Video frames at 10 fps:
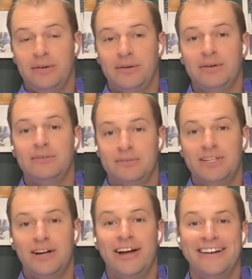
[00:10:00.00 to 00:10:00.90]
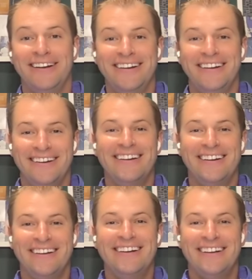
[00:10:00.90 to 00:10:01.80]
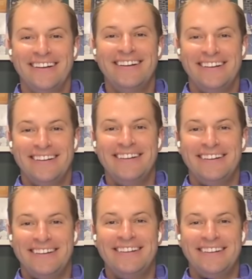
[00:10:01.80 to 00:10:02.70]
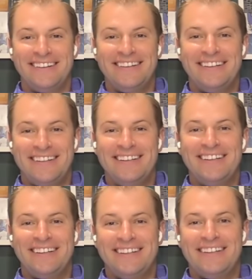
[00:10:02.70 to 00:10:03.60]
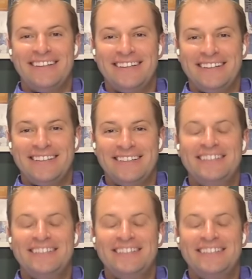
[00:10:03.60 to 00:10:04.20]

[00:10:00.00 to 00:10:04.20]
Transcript: The person shown says nothing.